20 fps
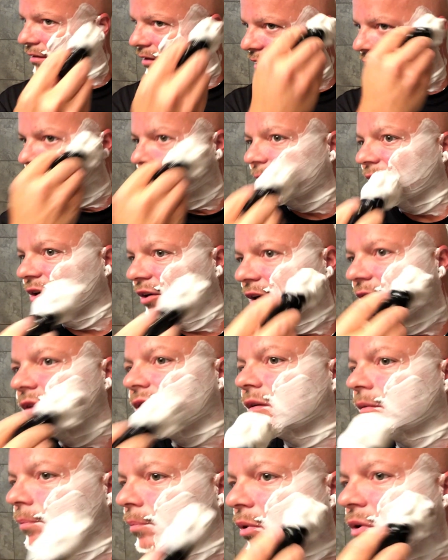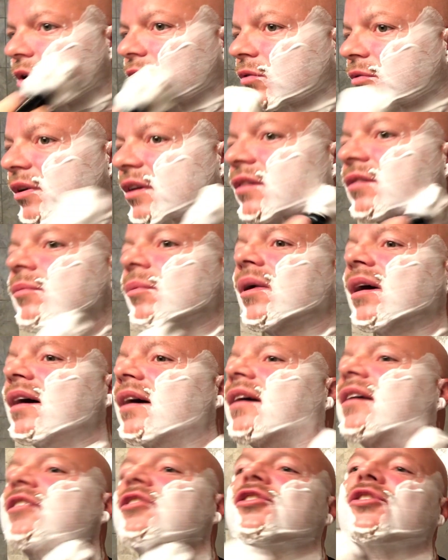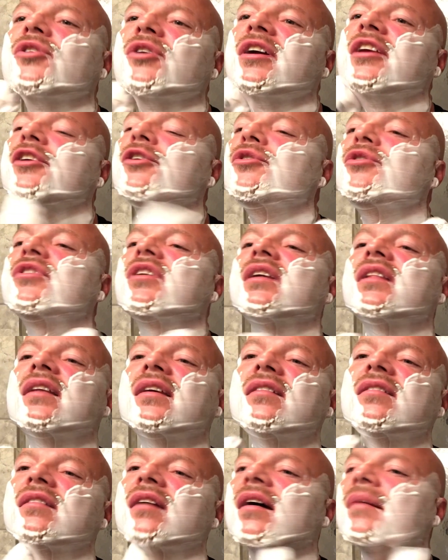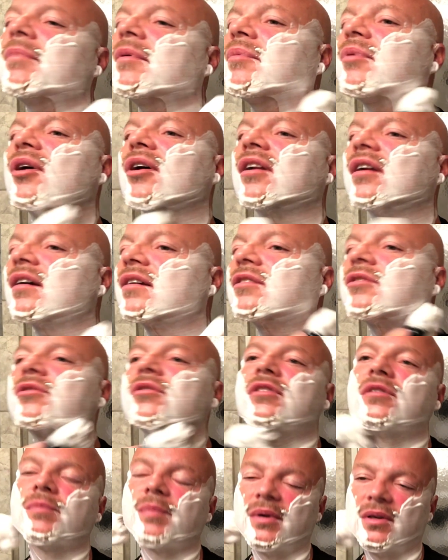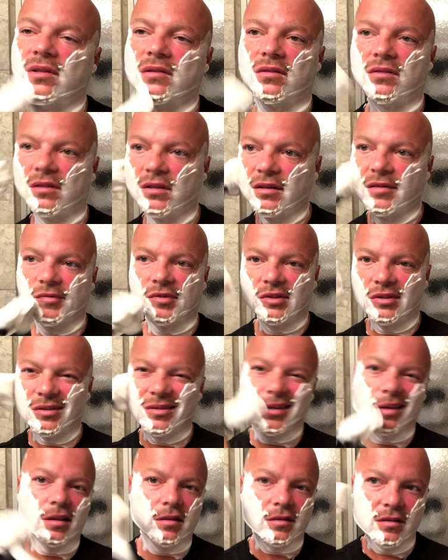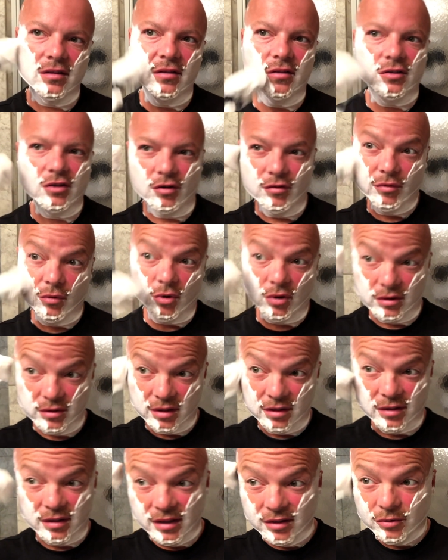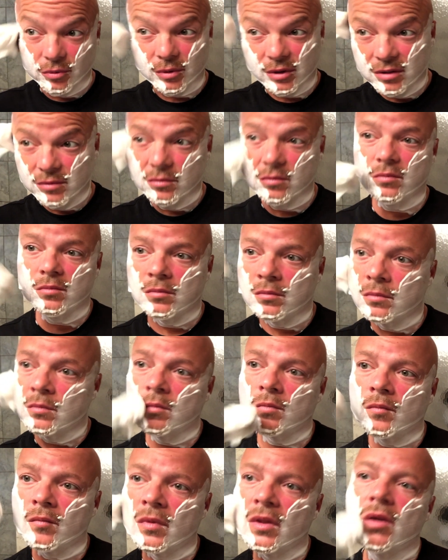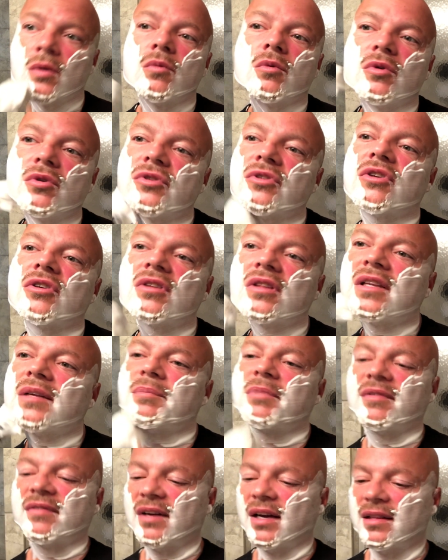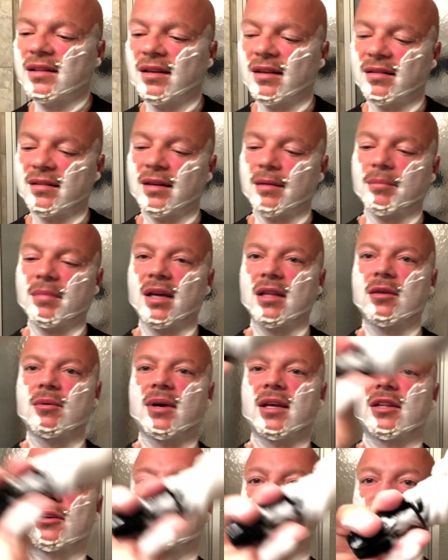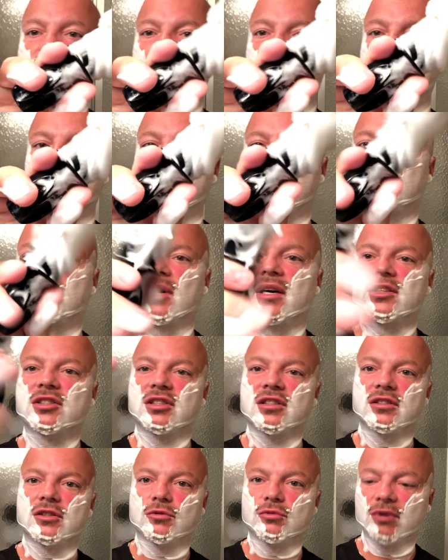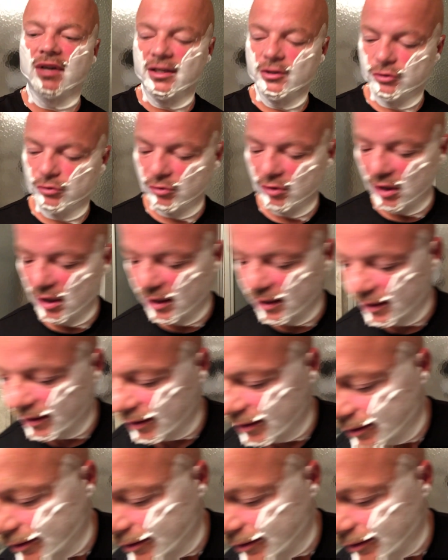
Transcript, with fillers: experience and part of the reason why I enjoy using these type of products to experience the different scents and so forth. And this one, will certainly provide that scent. By the way, the, the brush is the RazoRock